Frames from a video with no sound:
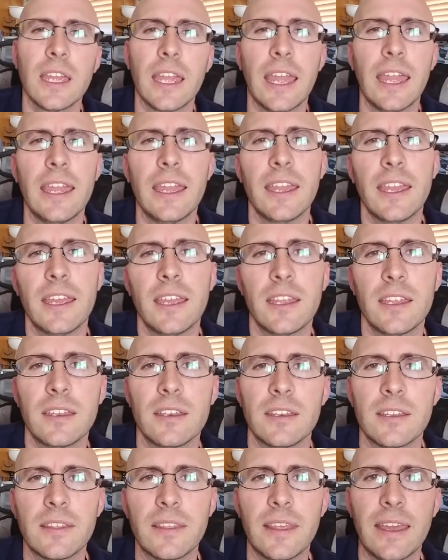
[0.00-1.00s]

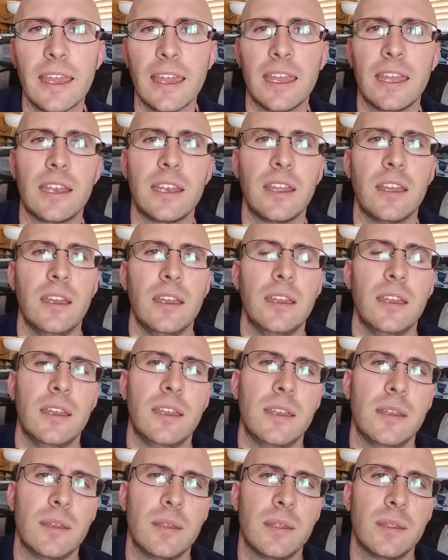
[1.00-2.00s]
and that
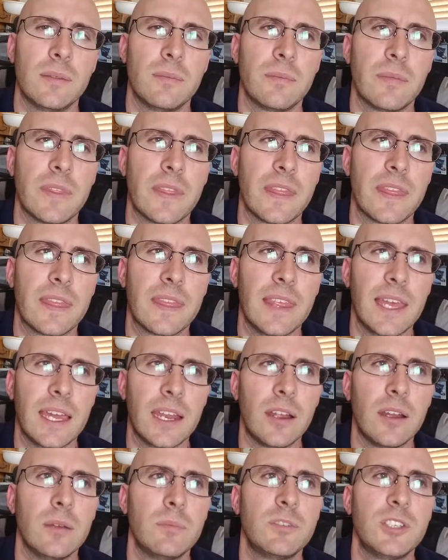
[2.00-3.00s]
that
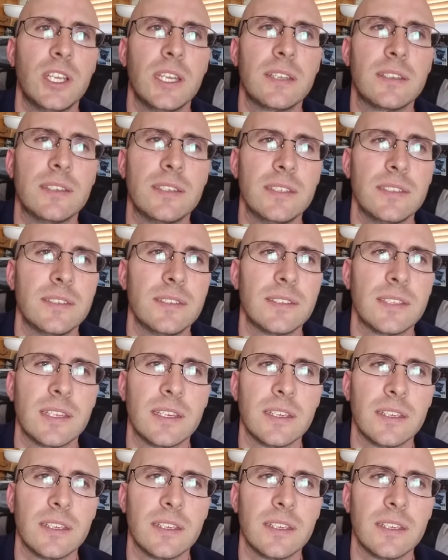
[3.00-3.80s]
object is